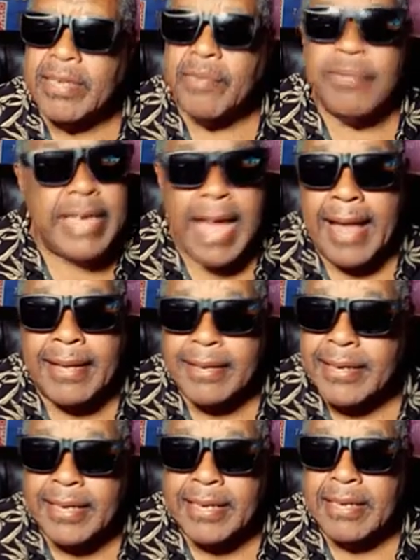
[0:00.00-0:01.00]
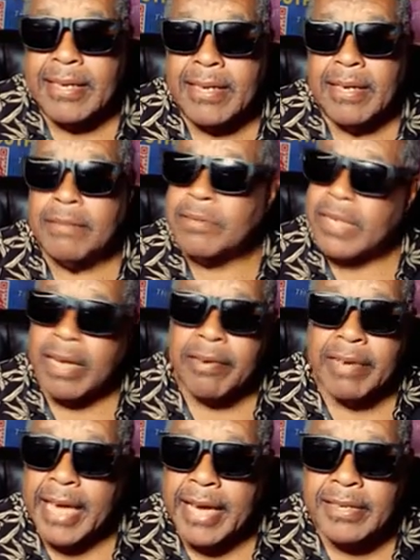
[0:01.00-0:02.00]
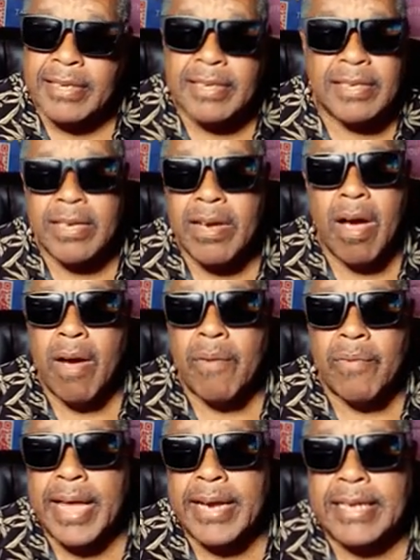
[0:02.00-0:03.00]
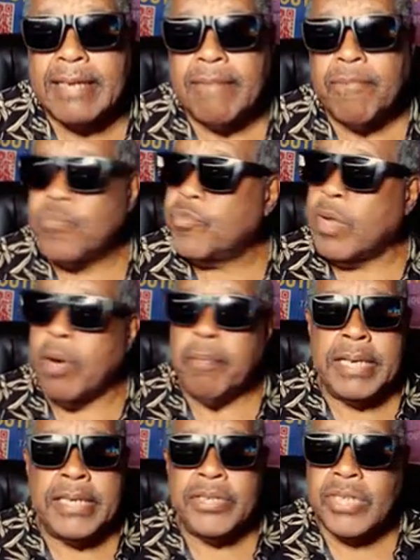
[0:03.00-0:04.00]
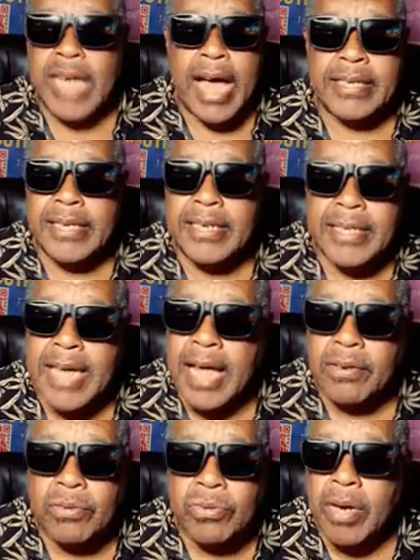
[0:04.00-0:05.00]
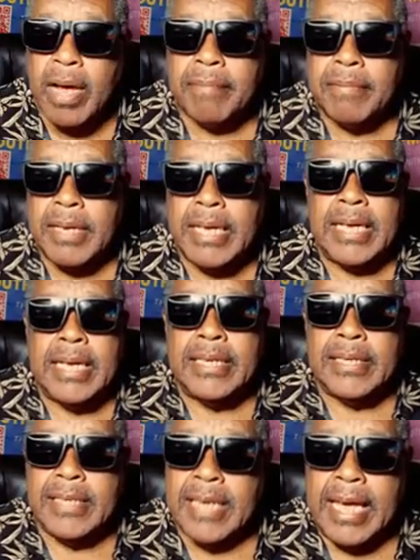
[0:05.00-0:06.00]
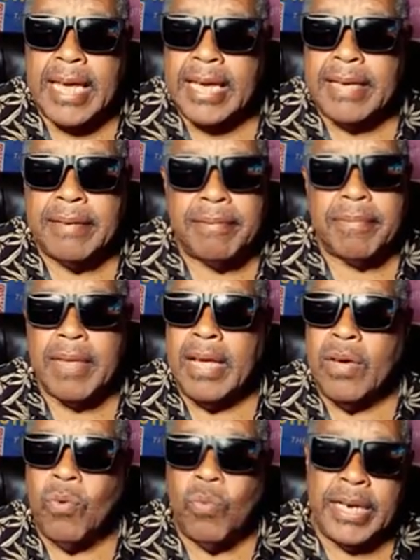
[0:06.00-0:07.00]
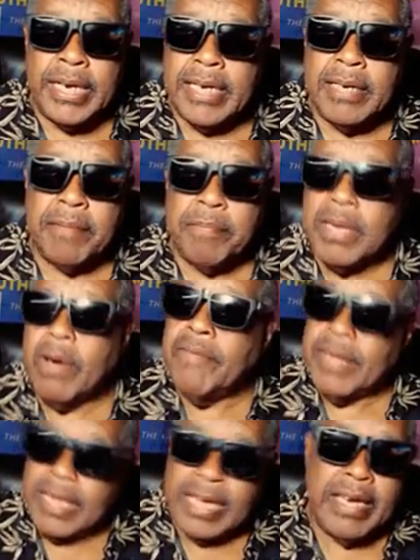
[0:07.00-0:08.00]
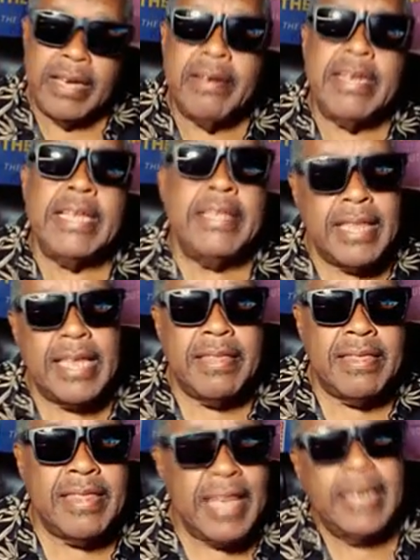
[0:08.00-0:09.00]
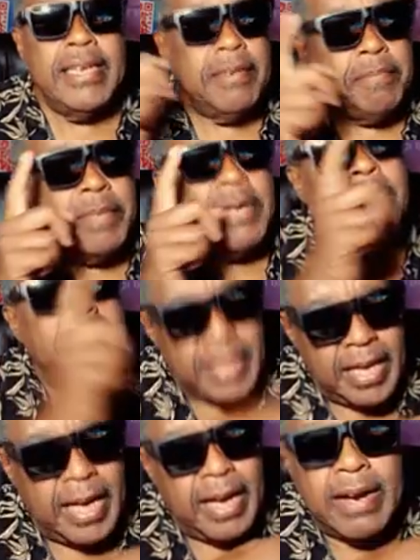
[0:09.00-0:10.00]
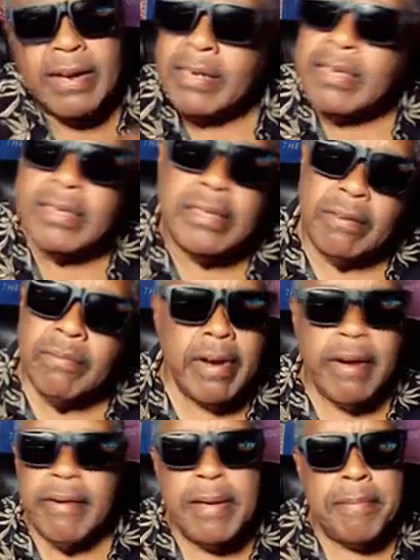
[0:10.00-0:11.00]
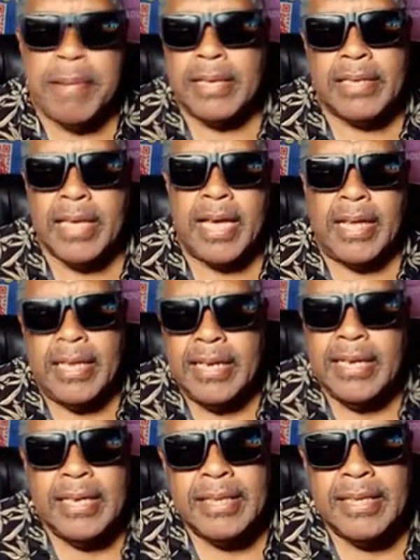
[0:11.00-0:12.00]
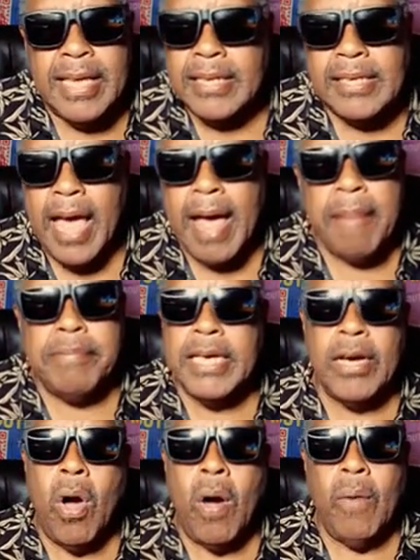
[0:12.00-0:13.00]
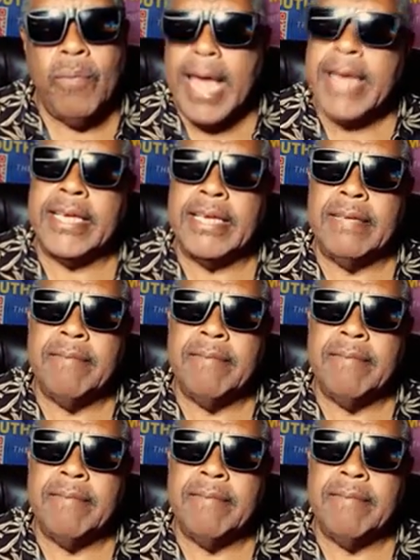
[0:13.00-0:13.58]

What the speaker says: reality of segregation is here already. Don't be shocked at Donald Trump saying we need to be over here and then they need to be over there. Don't worry about that. That's happening already.